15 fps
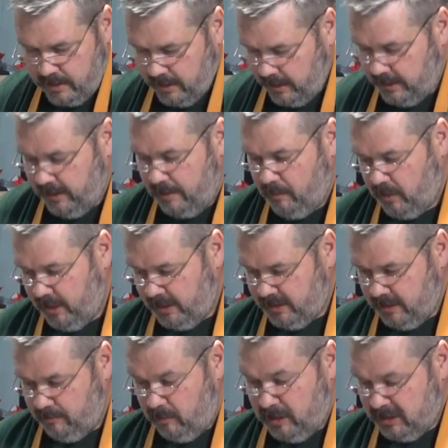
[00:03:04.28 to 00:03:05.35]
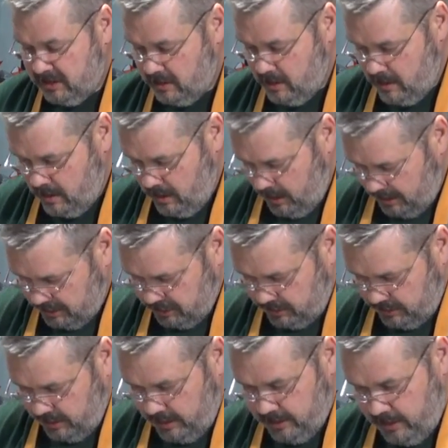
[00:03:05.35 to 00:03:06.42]
and then what I did was I
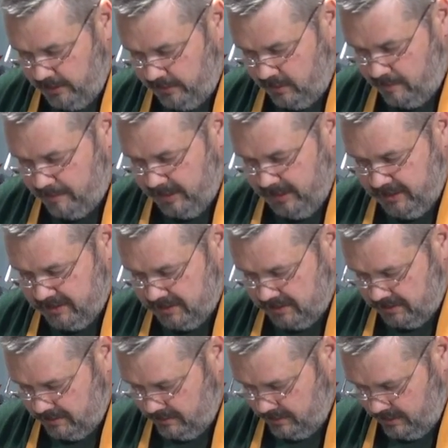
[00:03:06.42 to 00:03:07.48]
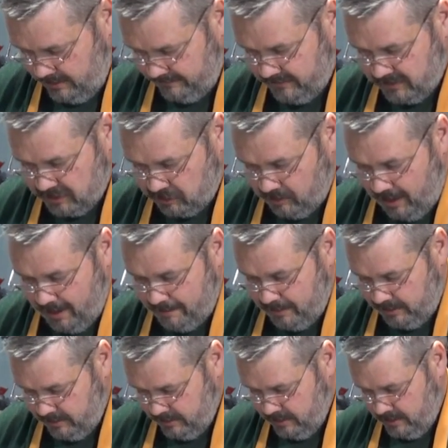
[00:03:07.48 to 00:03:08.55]
took another piece of the scrap,
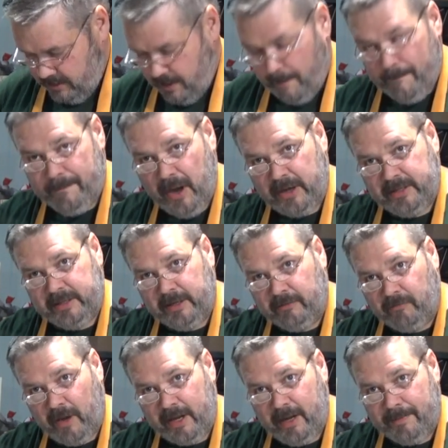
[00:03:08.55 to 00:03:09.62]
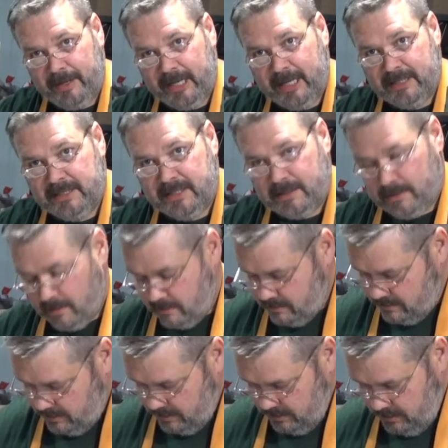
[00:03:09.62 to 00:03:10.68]
butted it right up against it,
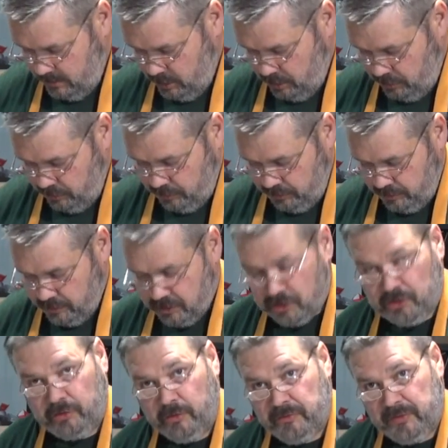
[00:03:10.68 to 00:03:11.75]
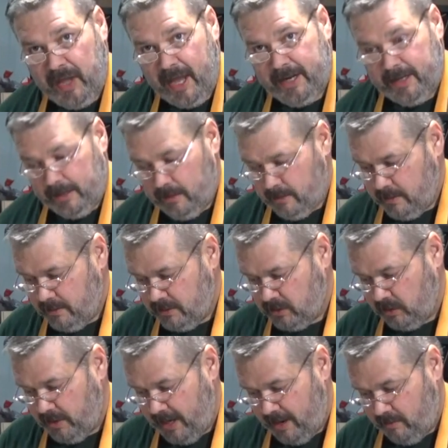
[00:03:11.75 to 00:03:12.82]
screwed that in,
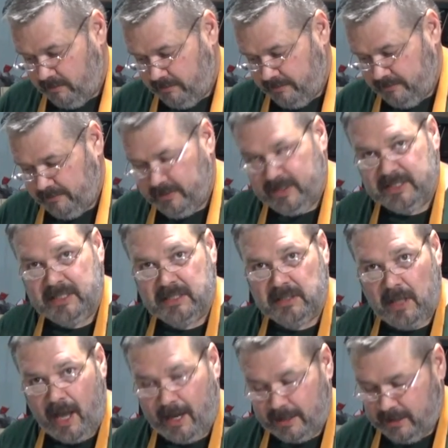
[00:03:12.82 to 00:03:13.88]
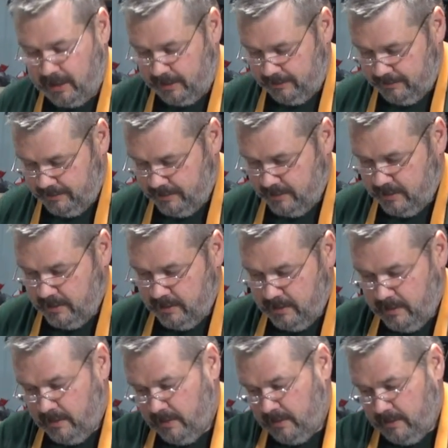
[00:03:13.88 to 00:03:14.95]
so now this is locked in.
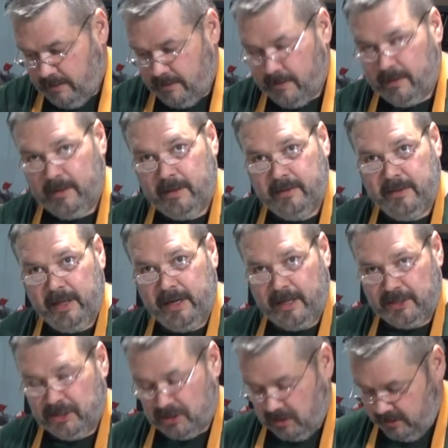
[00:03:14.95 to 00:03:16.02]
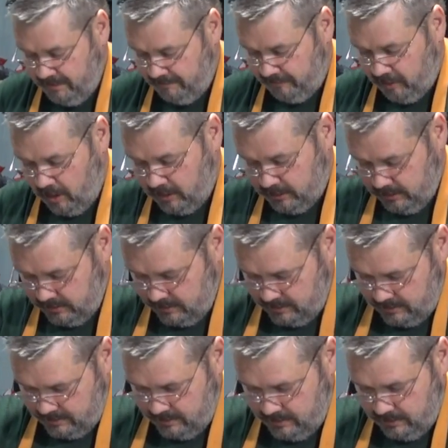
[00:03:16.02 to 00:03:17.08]
Then I just leapfrogged it,
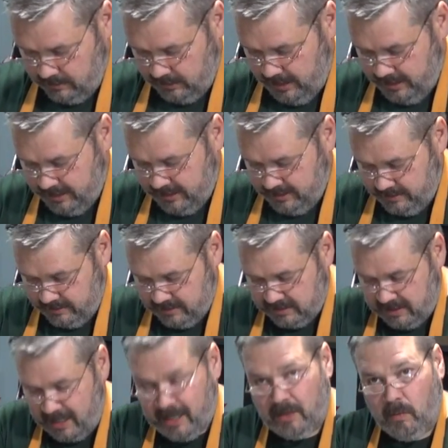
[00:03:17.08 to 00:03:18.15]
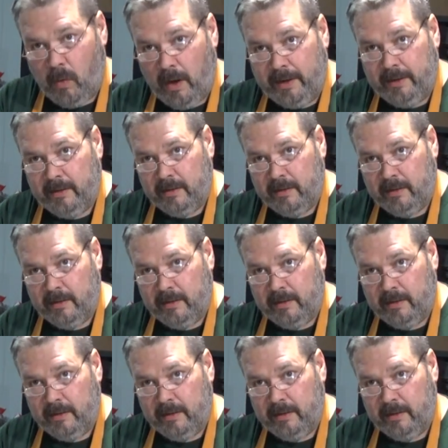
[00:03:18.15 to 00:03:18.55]
laid in the second one.